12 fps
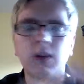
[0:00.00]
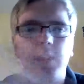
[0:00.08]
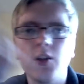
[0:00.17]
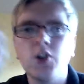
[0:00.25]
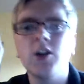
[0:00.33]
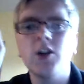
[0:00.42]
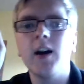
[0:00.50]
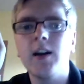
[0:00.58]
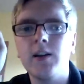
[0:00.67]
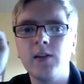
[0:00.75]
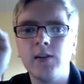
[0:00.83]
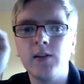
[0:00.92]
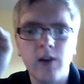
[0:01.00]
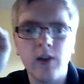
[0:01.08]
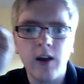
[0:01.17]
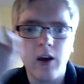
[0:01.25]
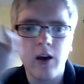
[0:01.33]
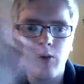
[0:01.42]
It shines.
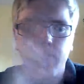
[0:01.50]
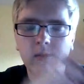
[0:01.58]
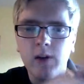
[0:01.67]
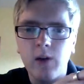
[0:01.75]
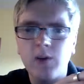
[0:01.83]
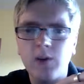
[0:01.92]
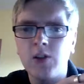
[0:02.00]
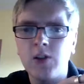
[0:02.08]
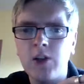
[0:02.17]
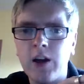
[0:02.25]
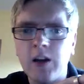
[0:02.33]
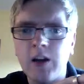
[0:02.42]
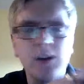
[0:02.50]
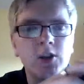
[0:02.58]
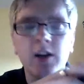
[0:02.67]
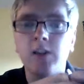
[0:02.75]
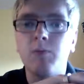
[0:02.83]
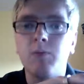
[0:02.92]
How does it shine? It
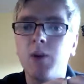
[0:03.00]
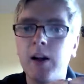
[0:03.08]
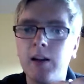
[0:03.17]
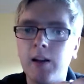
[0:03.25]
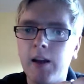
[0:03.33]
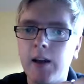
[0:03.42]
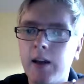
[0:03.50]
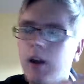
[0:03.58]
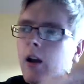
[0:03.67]
shines brightly.